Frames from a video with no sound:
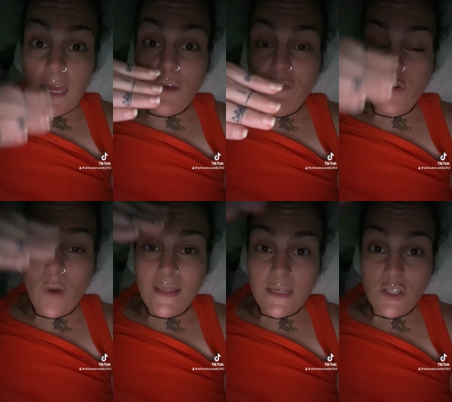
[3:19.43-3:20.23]
if you
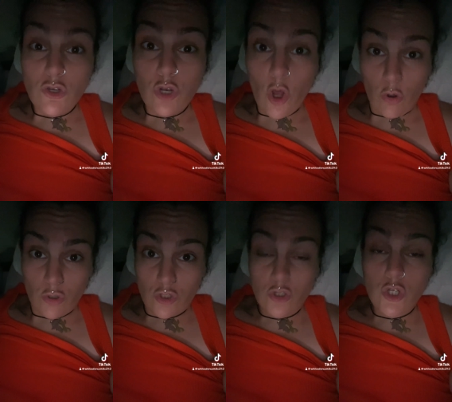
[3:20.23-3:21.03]
are this
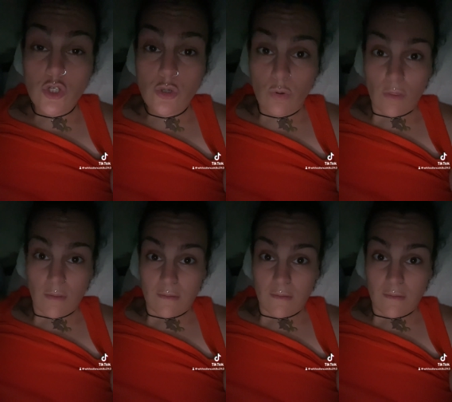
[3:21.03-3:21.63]
close to the truth,